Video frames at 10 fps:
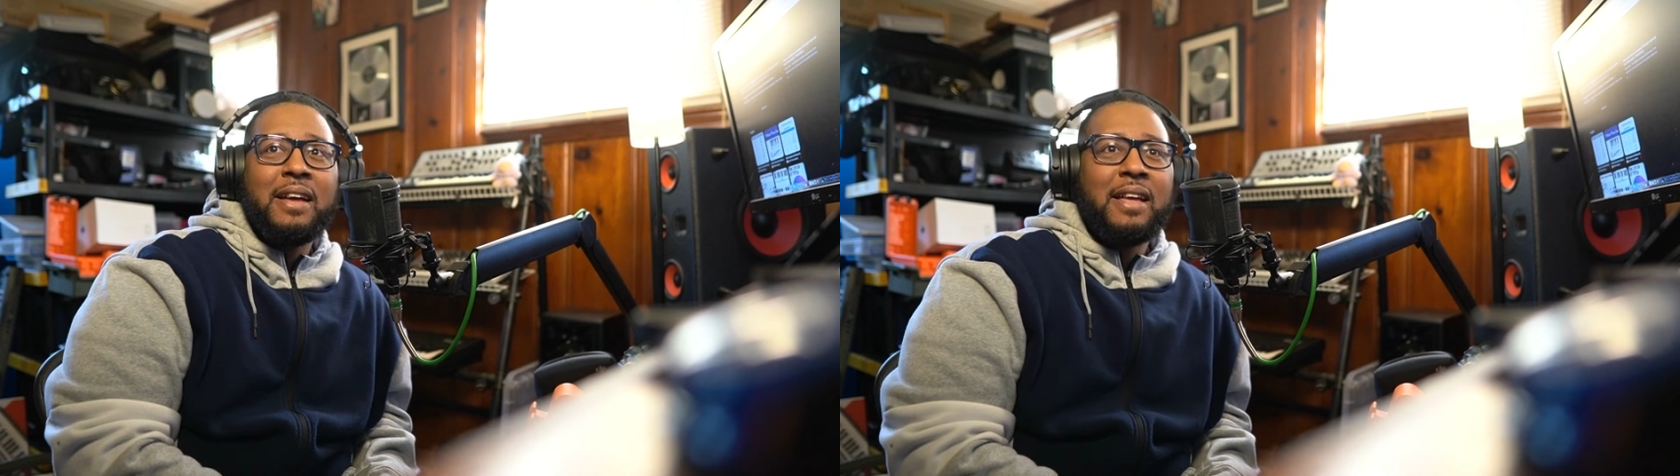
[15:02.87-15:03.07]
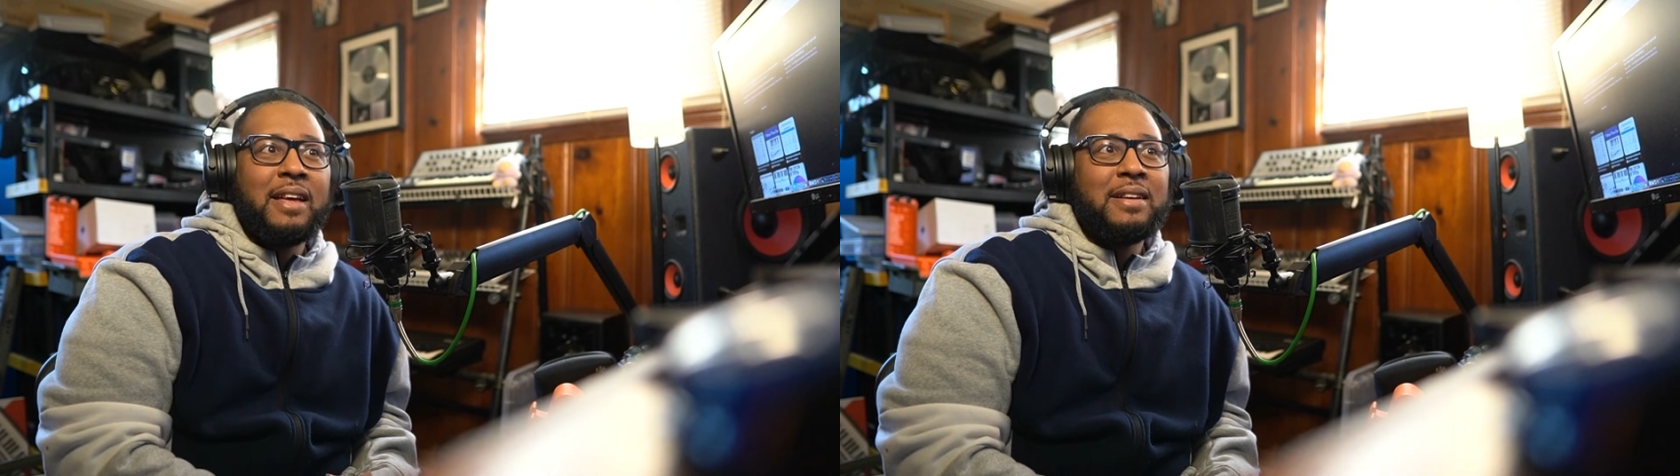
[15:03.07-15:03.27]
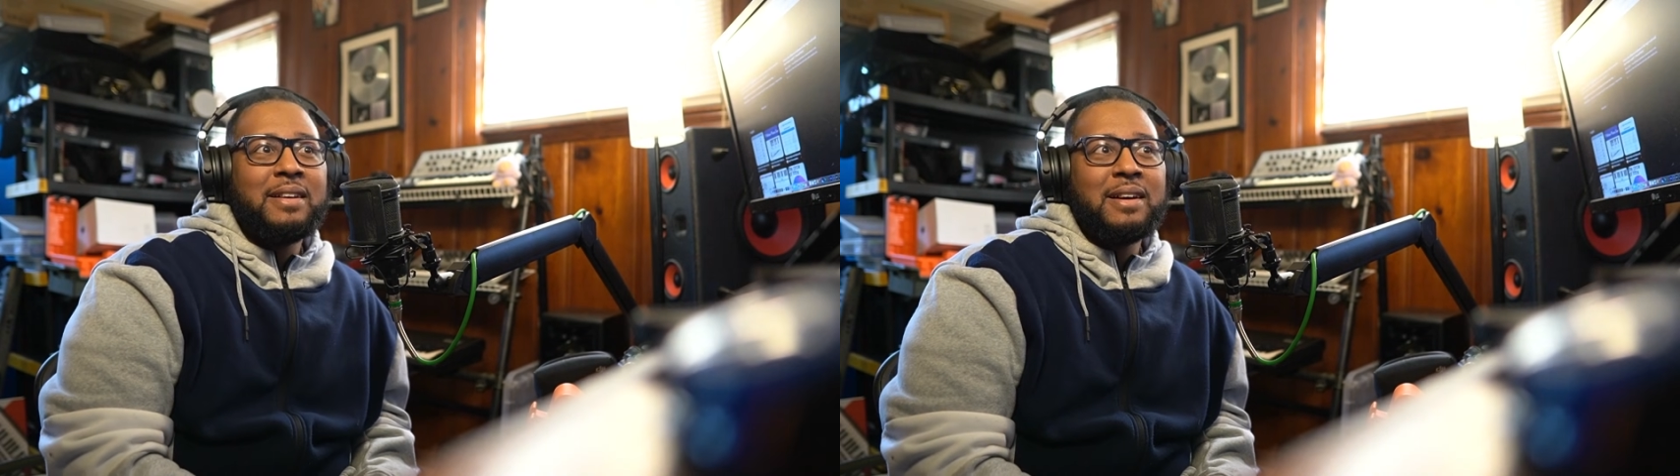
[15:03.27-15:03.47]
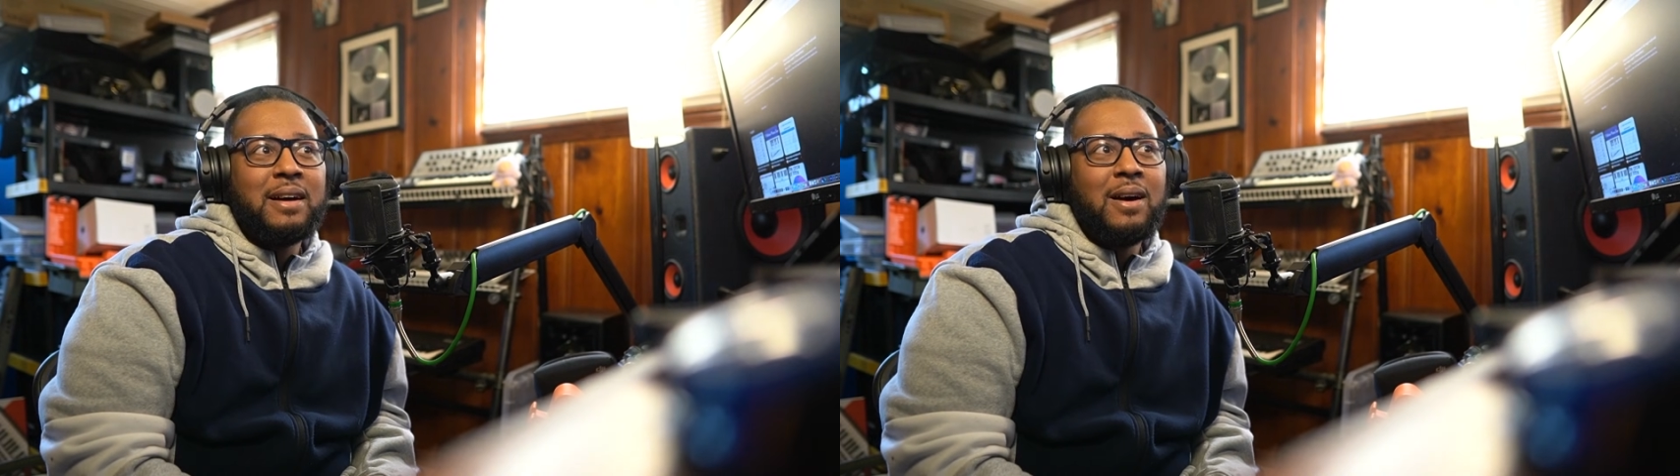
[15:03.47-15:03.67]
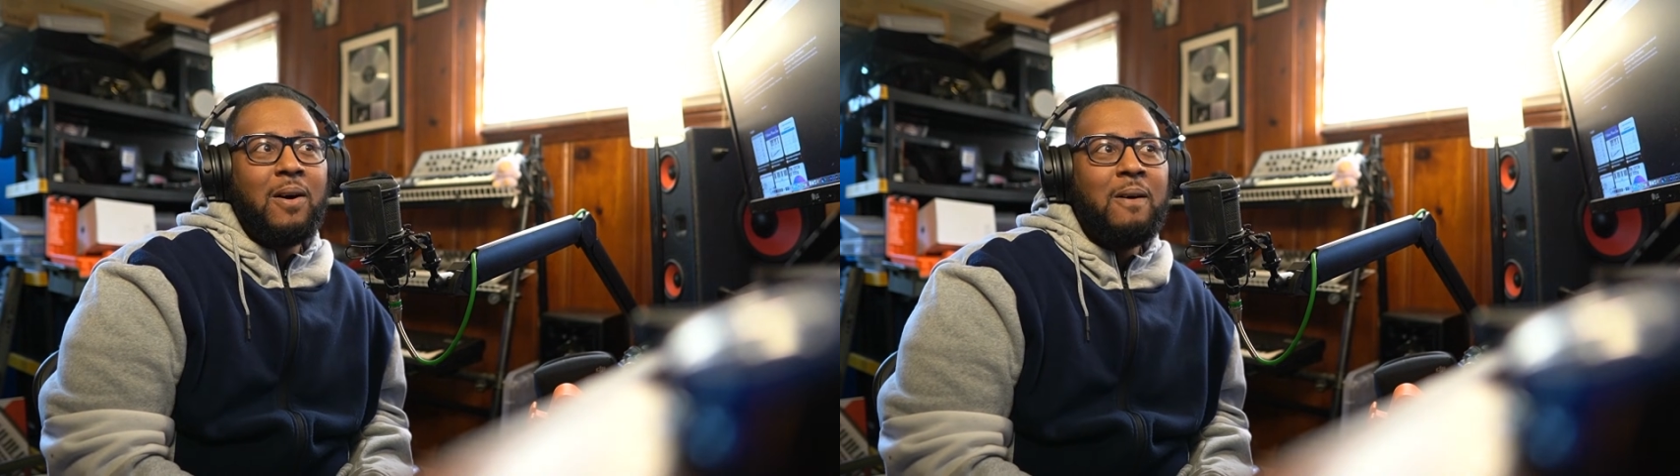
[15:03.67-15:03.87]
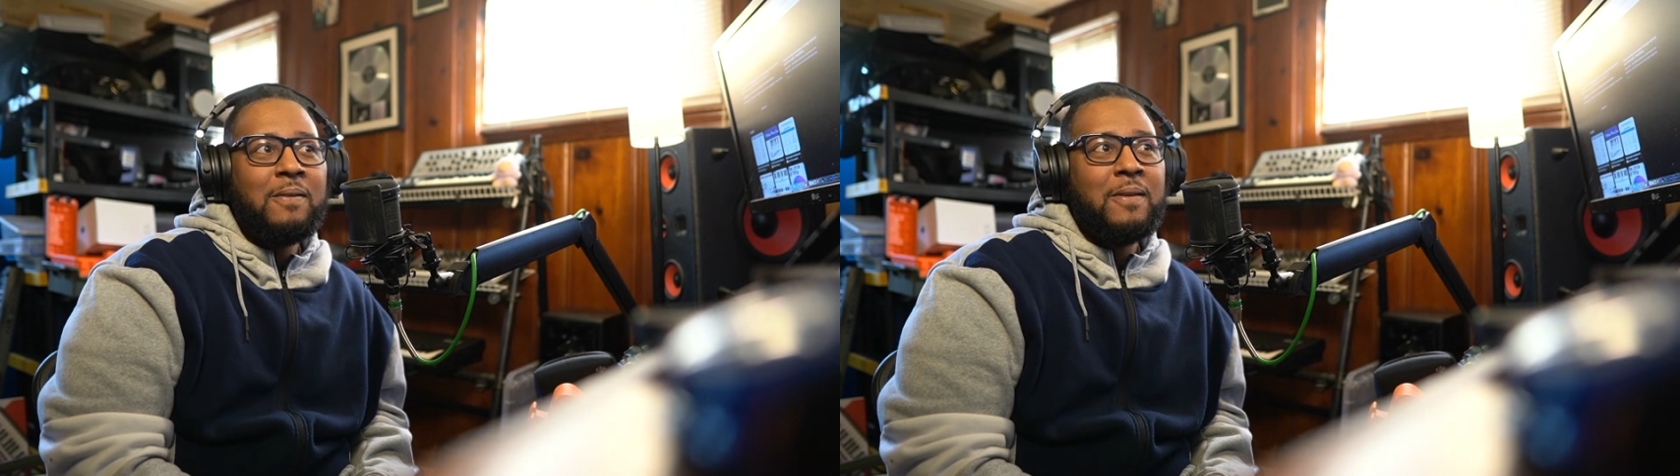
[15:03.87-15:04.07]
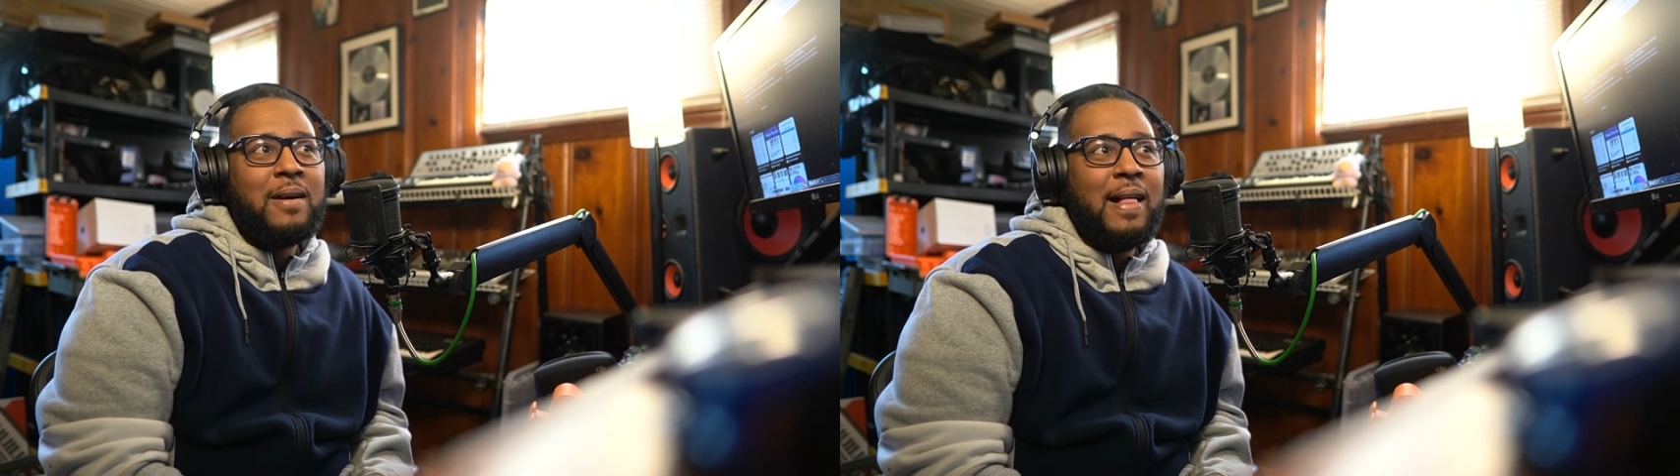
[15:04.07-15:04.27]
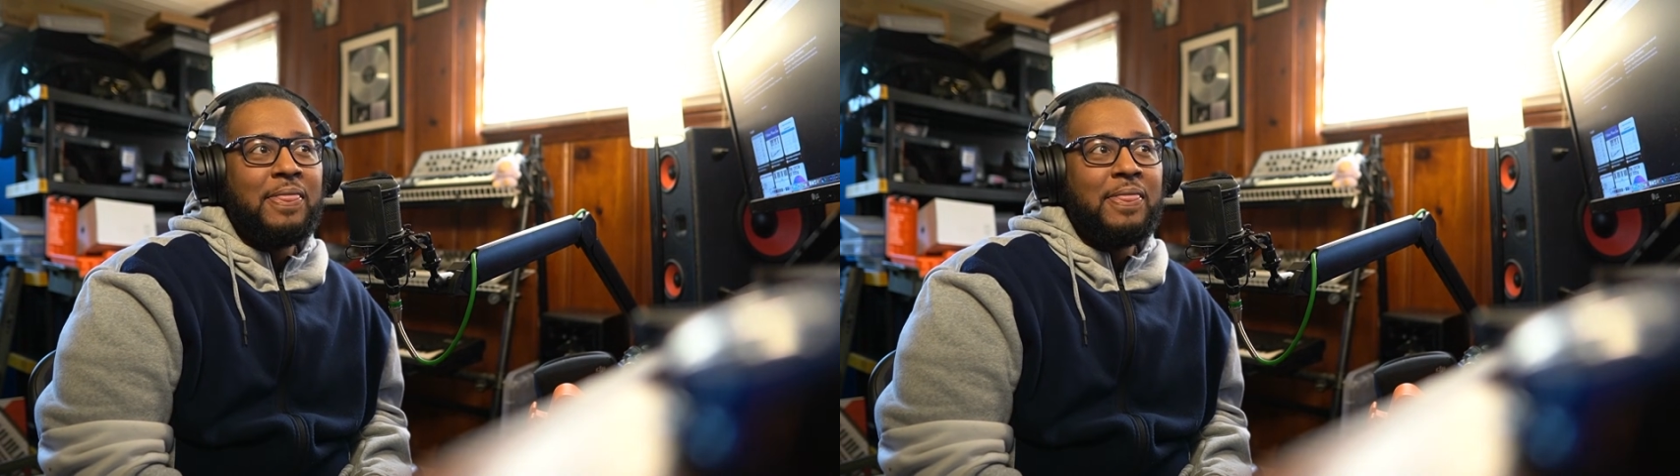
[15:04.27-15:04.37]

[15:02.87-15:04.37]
And overall,